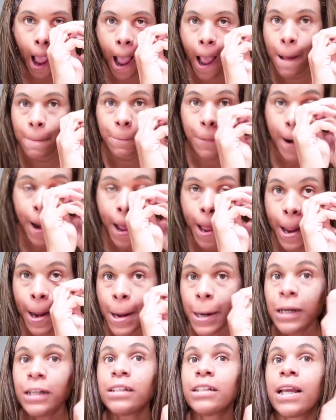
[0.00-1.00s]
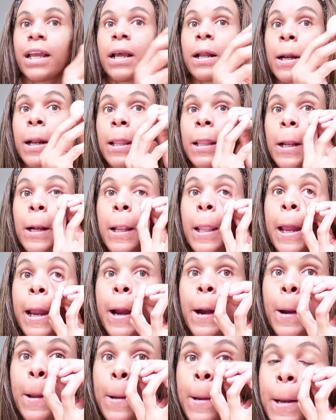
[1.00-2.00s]
I'm probably going to take another
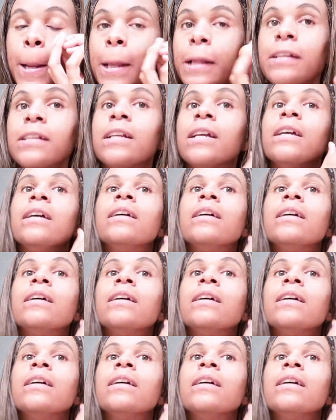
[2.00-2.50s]
layer of this